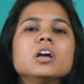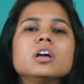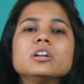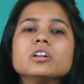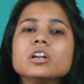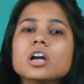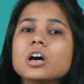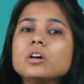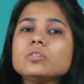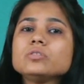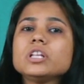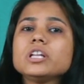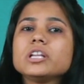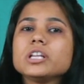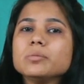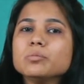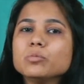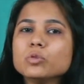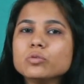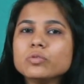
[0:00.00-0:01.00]
Now the
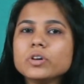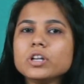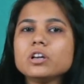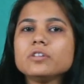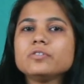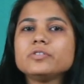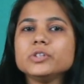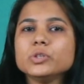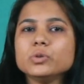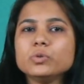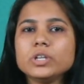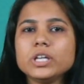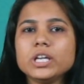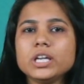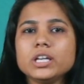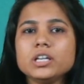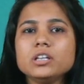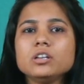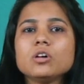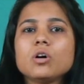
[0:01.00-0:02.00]
removal of
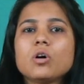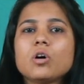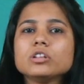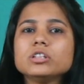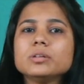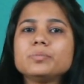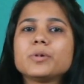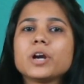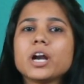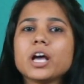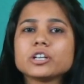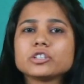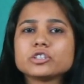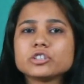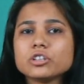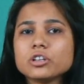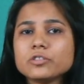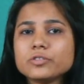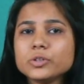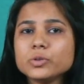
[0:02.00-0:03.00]
urine or the
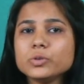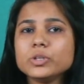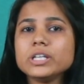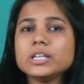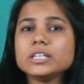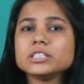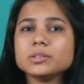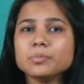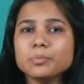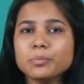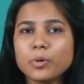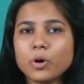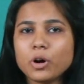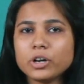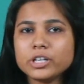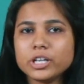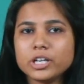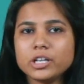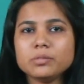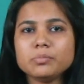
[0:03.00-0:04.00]
production of urine is
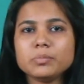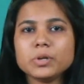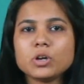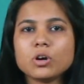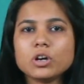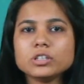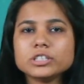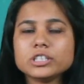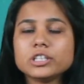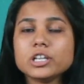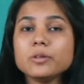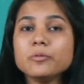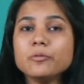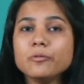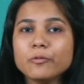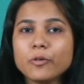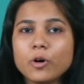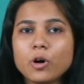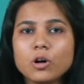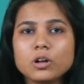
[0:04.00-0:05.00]
important because it
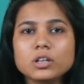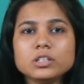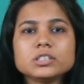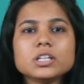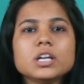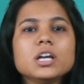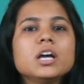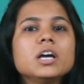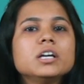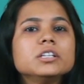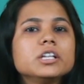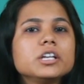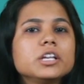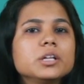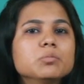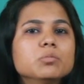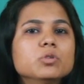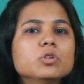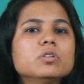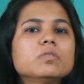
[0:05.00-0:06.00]
involves the
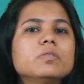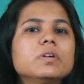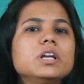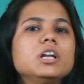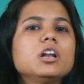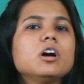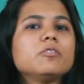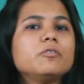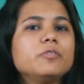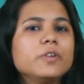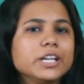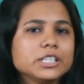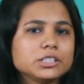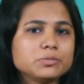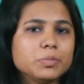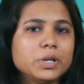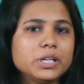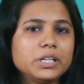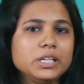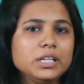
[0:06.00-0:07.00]
removal of waste
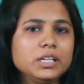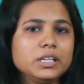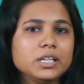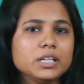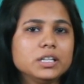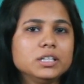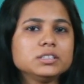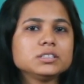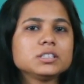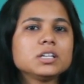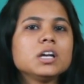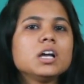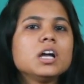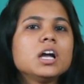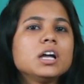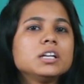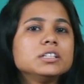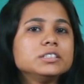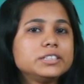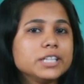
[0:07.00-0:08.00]
materials,
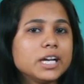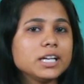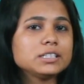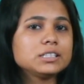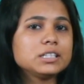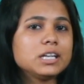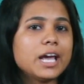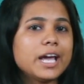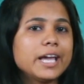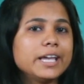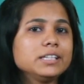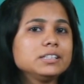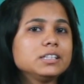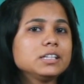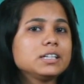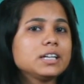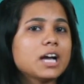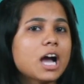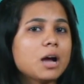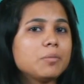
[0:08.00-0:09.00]
just like the
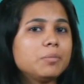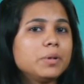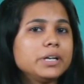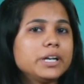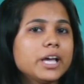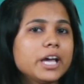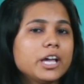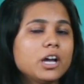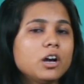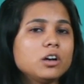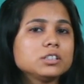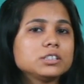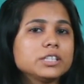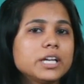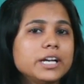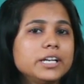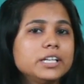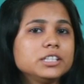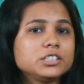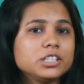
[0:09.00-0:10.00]
carbon
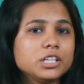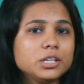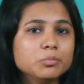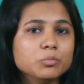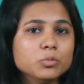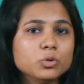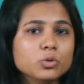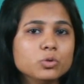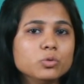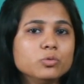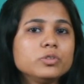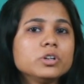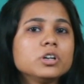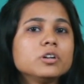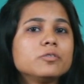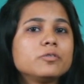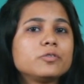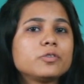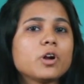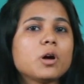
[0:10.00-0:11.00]
dioxide is removed
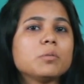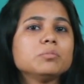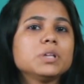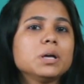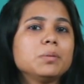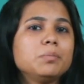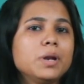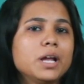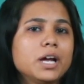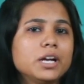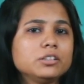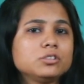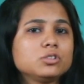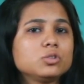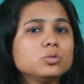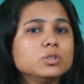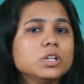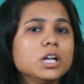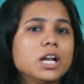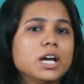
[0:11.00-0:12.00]
from the blood
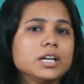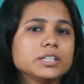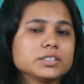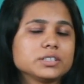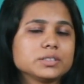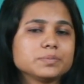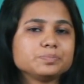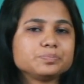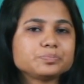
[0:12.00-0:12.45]
through the lungs.